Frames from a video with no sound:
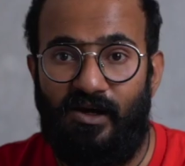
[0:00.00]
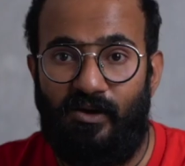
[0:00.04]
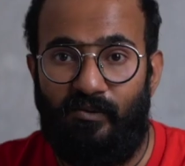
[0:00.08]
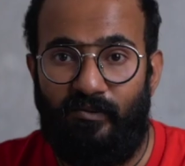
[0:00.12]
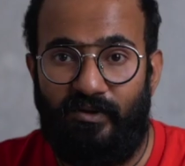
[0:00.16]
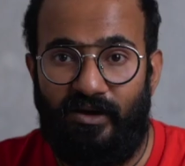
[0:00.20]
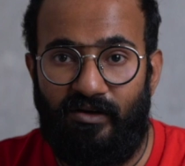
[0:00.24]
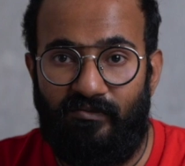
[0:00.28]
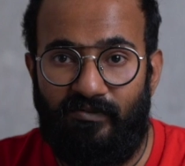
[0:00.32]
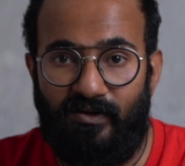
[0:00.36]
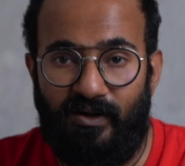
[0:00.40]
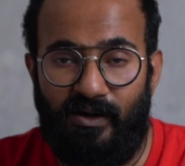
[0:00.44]
We
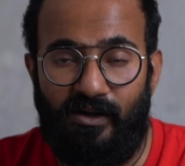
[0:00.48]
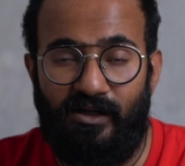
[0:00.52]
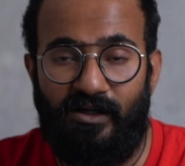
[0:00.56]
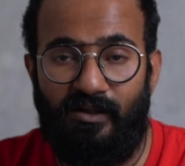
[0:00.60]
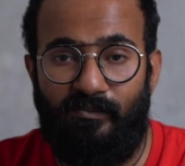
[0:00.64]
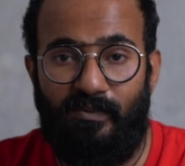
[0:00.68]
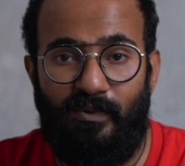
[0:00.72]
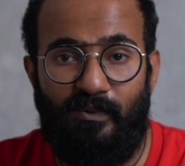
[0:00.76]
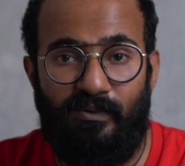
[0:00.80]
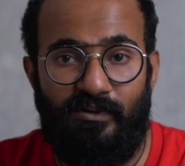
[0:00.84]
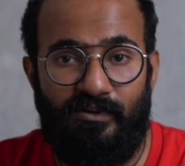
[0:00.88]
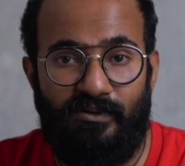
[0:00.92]
have learned
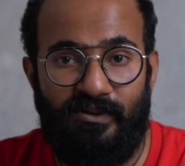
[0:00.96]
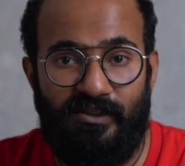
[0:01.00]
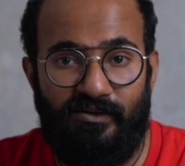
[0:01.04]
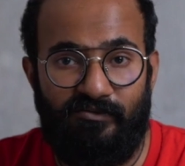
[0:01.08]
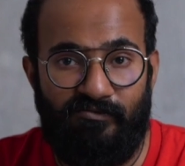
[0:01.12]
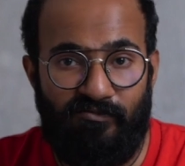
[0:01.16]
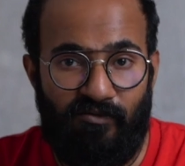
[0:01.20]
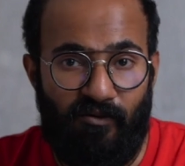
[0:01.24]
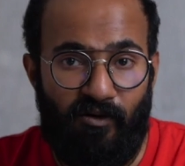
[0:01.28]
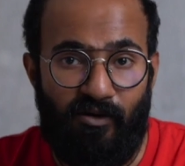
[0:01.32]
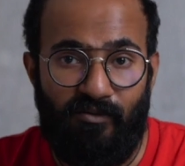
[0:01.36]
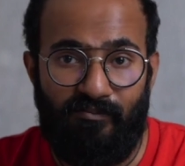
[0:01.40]
about the
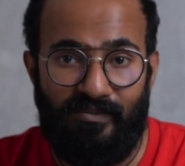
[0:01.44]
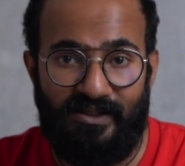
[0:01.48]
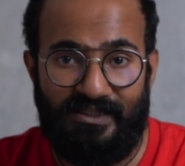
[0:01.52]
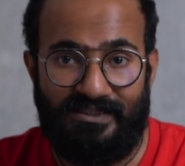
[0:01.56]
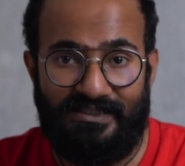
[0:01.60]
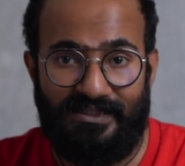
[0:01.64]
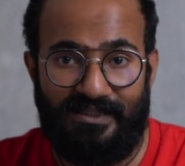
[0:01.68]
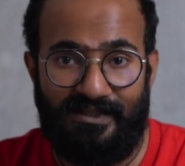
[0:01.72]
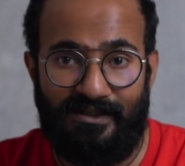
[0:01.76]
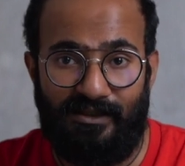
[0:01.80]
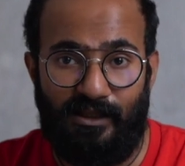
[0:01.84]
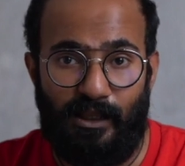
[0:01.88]

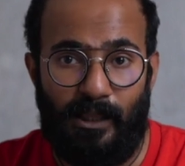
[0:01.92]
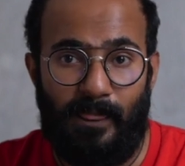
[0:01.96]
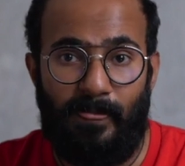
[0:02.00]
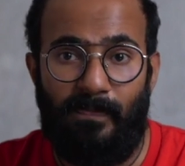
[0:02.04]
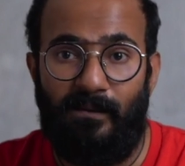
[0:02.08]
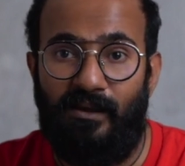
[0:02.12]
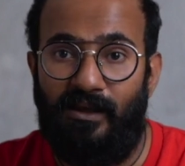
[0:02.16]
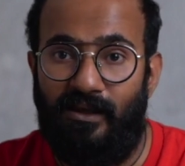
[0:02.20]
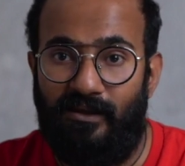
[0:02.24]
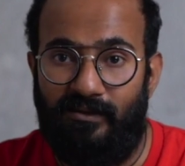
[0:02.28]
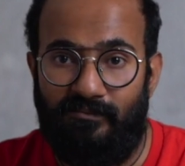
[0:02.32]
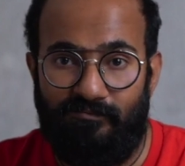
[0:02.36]
formatting.
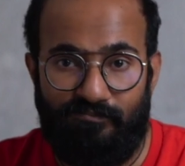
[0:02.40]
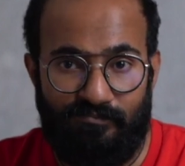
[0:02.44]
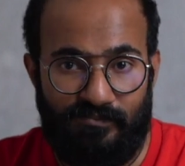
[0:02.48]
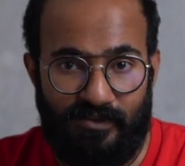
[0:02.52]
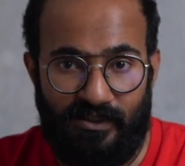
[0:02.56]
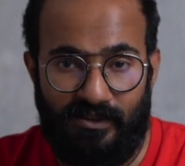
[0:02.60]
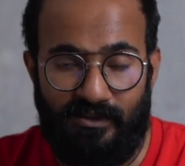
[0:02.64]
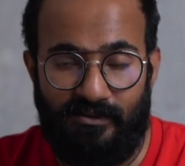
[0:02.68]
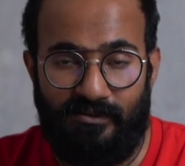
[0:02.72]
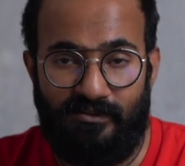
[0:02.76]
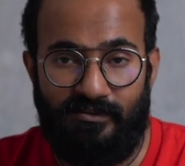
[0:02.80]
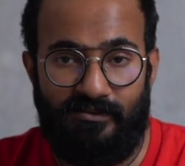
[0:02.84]

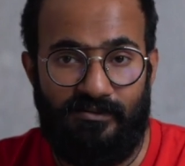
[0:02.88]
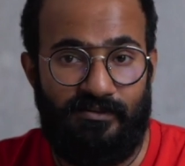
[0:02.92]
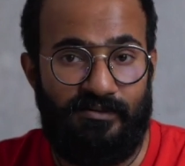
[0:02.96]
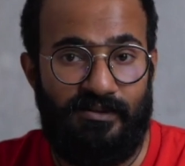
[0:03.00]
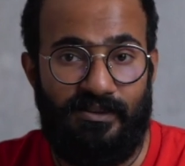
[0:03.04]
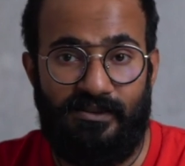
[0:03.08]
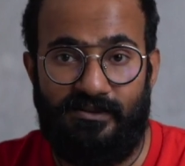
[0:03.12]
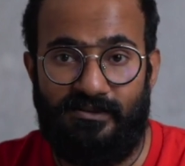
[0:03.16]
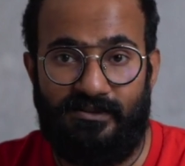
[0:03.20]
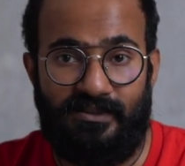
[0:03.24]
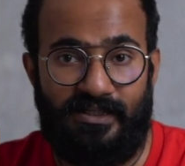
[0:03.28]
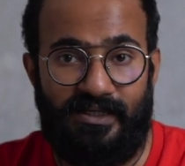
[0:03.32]
In
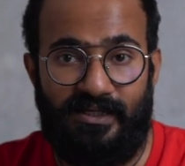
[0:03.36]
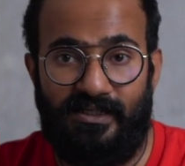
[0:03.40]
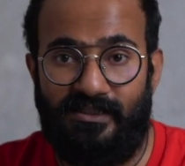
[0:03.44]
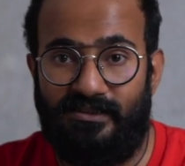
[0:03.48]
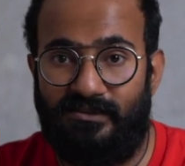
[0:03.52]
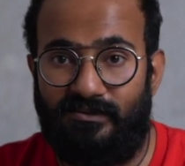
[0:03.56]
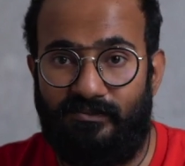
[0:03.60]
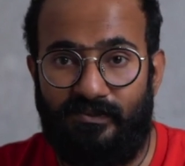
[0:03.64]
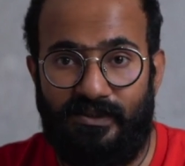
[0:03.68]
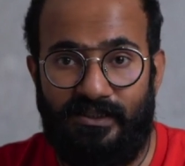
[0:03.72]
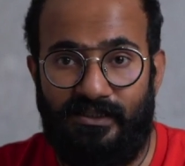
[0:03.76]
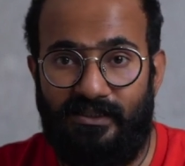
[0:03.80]
this
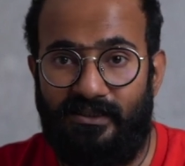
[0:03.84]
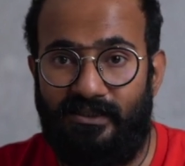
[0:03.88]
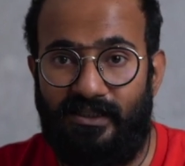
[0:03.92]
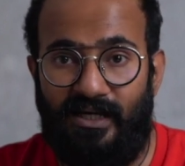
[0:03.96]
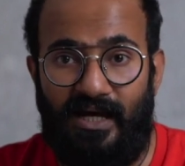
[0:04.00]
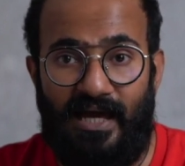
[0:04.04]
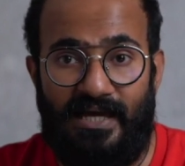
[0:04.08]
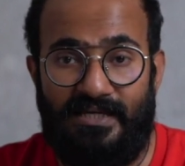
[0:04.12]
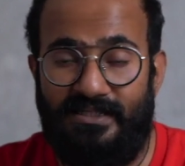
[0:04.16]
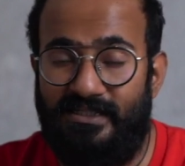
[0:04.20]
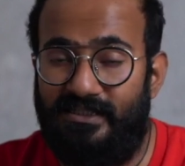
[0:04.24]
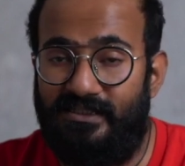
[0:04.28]
case, we
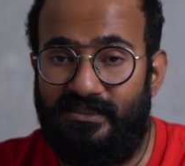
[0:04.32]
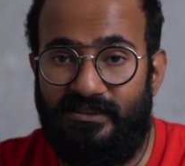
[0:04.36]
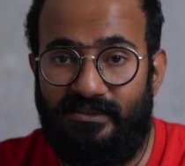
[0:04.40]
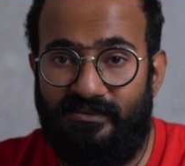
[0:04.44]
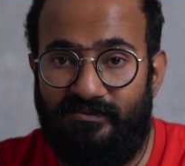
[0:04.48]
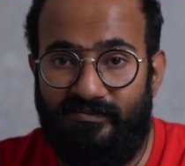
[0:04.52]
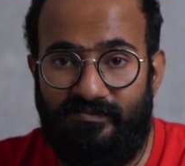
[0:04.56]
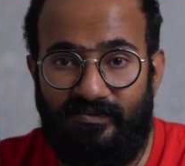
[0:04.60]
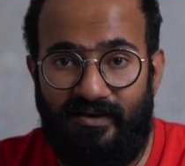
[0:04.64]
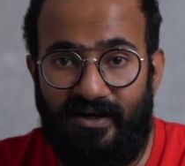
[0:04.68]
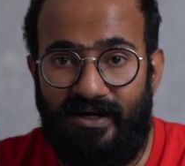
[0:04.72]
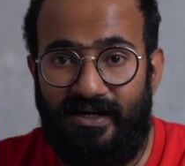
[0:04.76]

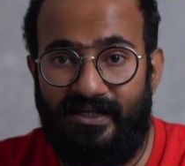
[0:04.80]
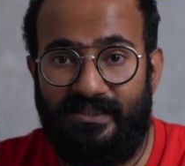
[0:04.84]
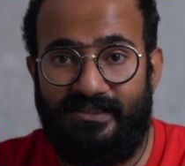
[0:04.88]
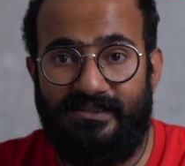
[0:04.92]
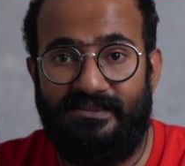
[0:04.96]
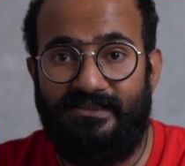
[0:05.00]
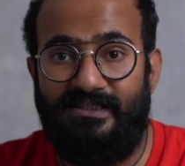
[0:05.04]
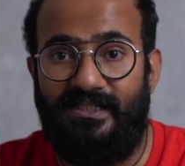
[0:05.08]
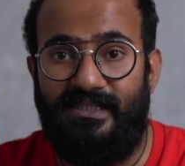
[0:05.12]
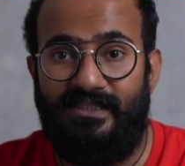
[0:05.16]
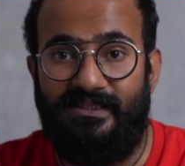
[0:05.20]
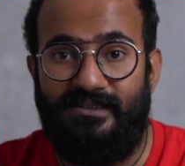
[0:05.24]

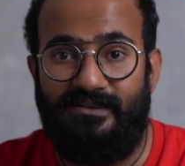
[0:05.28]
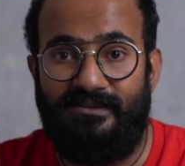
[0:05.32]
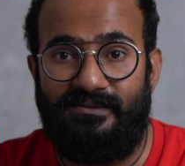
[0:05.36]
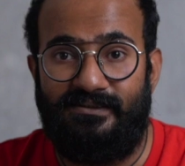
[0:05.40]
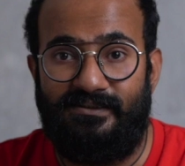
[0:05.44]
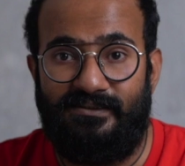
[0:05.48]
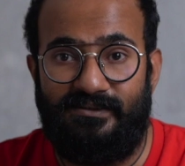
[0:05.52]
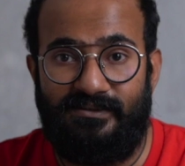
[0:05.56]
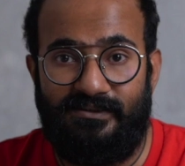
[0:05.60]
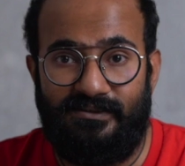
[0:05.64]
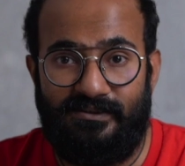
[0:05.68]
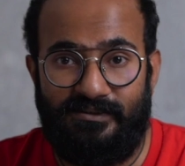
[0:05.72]
identified
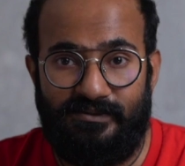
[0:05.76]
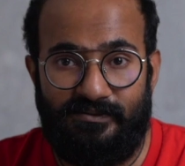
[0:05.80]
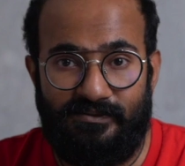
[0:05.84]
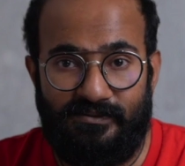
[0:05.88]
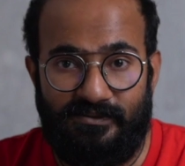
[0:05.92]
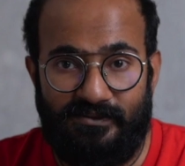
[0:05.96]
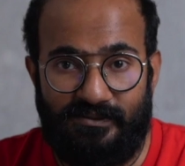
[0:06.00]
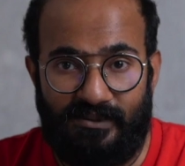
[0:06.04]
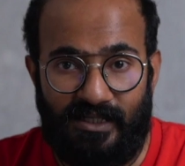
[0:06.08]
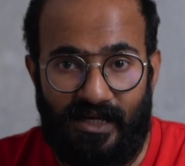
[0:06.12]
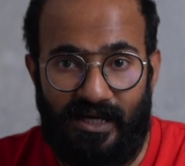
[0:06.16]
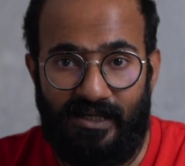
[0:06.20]

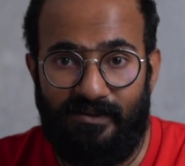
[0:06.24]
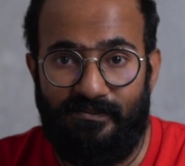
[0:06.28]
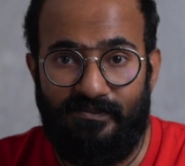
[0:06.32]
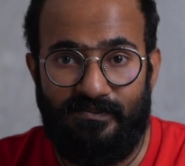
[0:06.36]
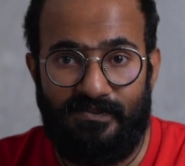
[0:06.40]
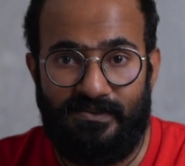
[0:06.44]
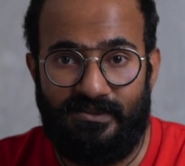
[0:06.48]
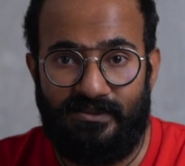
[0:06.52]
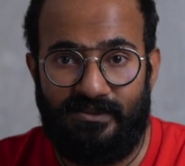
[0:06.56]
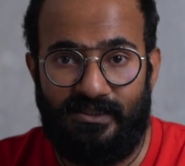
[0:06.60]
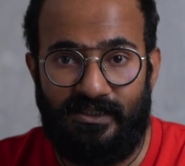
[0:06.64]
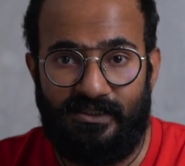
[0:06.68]
time
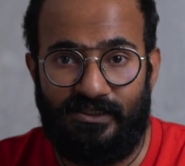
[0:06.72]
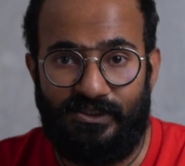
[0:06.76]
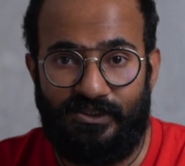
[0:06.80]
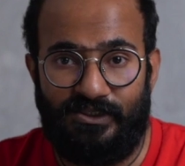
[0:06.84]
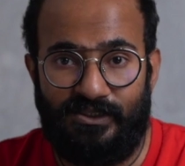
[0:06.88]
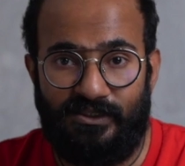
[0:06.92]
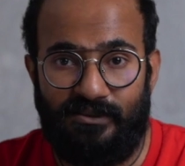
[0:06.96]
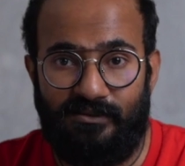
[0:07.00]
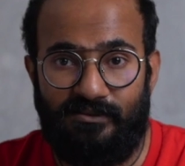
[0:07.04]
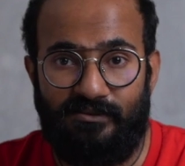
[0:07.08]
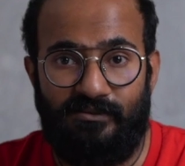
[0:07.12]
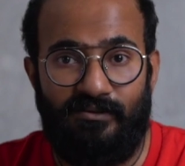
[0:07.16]

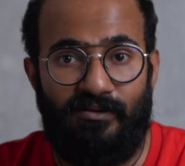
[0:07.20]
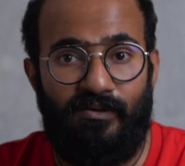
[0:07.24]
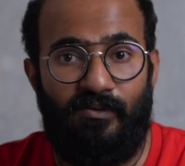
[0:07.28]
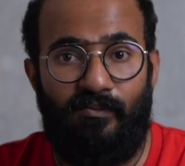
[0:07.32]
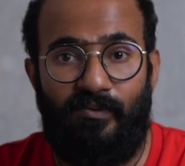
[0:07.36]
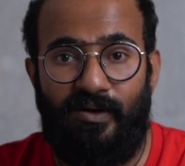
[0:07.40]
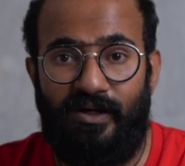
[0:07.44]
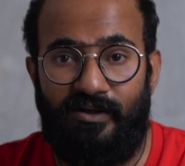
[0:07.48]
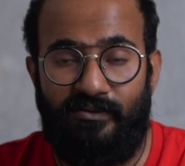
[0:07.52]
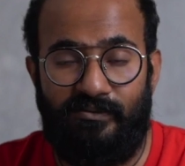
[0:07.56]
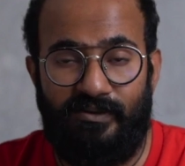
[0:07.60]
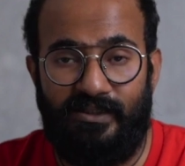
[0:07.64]
section
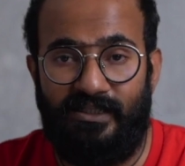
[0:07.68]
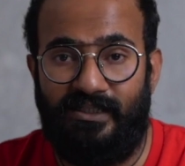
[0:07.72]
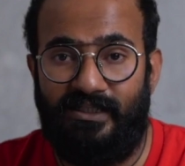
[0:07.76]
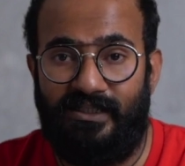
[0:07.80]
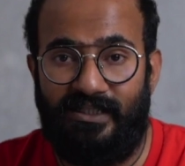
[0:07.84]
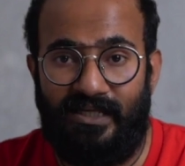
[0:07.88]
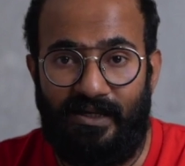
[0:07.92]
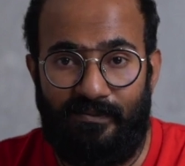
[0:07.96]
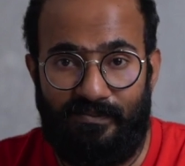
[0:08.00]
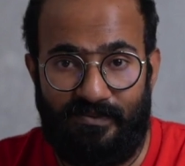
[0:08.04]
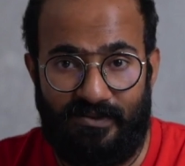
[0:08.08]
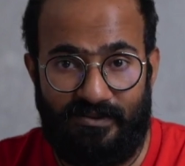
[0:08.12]
where we
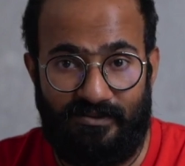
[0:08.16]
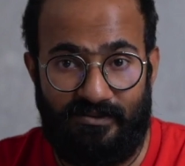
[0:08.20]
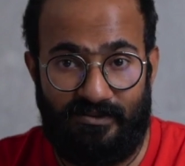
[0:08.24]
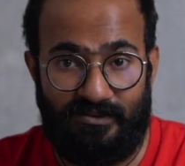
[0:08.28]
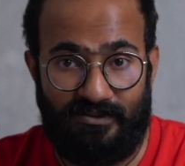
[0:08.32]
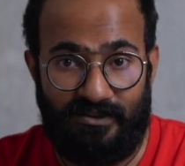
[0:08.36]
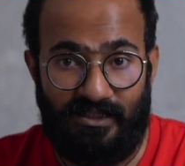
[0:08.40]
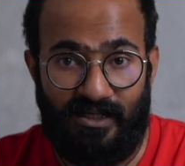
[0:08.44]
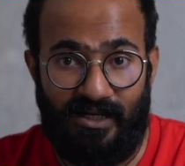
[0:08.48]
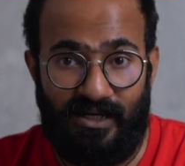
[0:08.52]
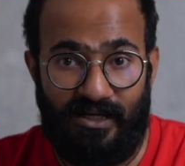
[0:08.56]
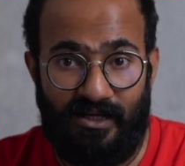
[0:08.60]
kept the
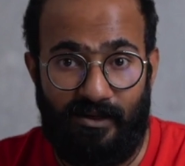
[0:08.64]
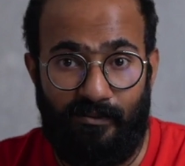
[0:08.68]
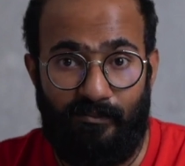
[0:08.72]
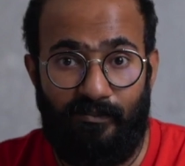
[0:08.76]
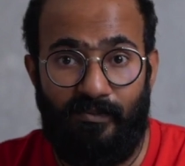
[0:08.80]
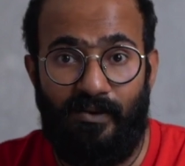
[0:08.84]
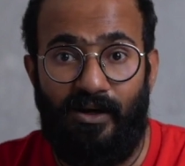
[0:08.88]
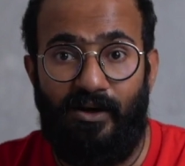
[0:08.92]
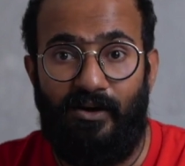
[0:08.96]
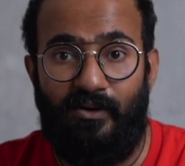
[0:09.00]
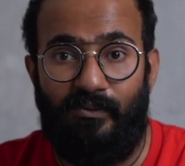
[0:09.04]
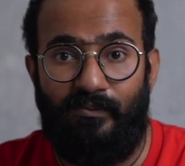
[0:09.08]
time.